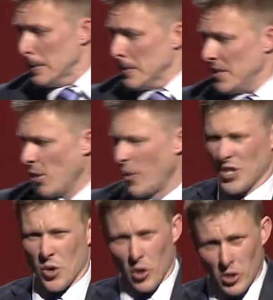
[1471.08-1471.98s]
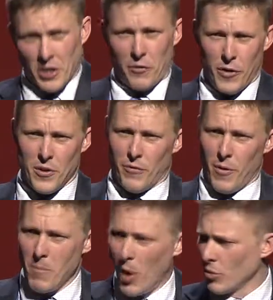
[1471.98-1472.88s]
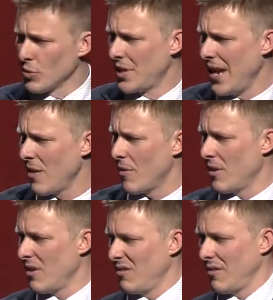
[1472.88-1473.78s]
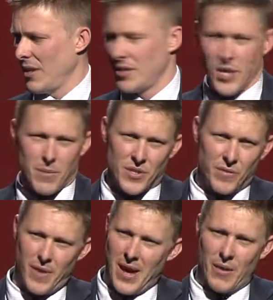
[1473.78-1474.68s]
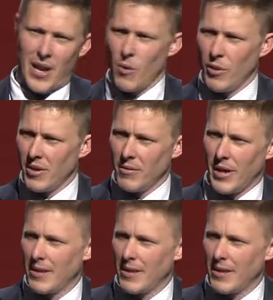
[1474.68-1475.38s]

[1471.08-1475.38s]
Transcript: So we sort of looked at a few different models there, and in terms of whether